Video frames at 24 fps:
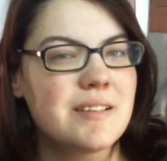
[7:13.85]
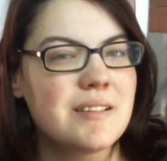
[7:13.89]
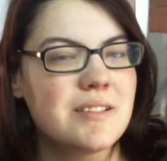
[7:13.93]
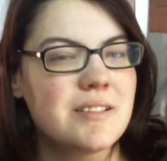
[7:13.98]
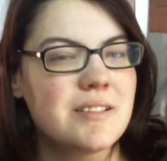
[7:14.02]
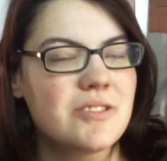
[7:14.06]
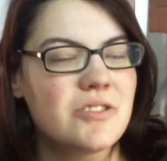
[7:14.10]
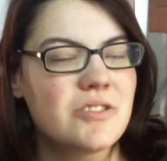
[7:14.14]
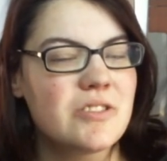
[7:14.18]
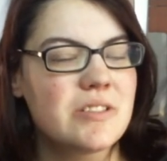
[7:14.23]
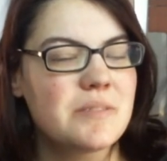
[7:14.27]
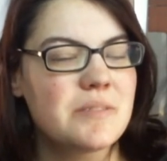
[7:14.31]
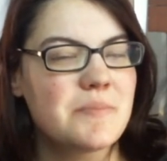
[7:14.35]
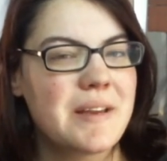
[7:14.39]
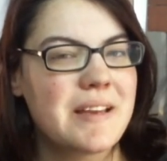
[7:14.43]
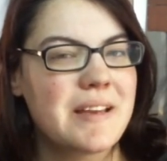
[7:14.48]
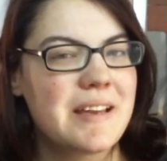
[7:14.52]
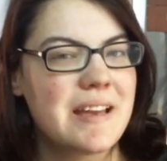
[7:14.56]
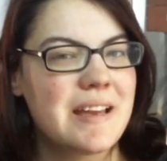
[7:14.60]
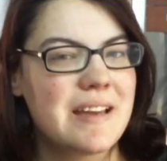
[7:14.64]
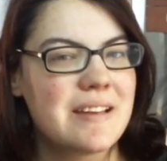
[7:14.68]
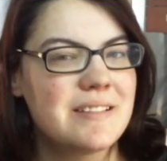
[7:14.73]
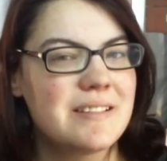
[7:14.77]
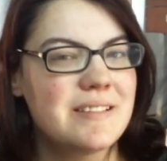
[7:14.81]
She's my
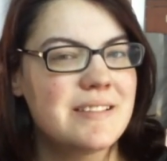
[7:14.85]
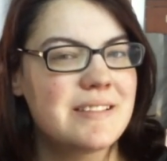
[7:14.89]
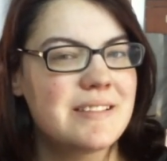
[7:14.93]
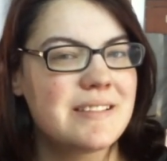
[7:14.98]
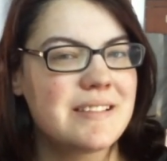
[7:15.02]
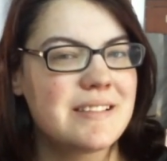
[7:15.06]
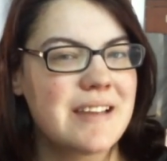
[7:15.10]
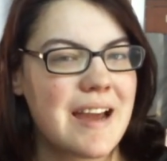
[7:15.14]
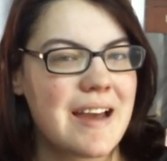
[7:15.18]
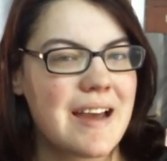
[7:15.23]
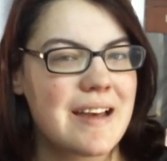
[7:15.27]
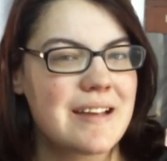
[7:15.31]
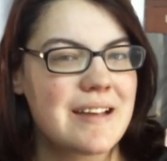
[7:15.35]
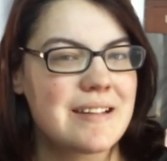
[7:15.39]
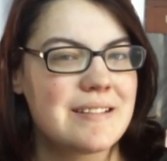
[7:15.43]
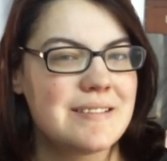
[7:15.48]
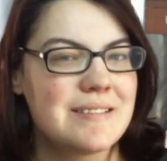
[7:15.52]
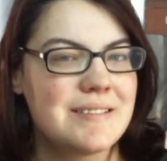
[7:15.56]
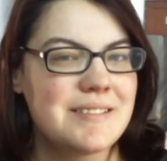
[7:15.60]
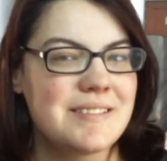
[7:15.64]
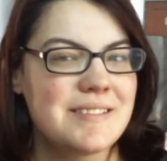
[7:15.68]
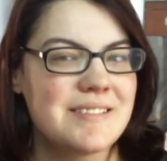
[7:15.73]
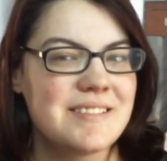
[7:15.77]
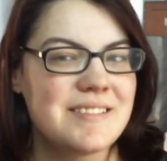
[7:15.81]
kid's dad's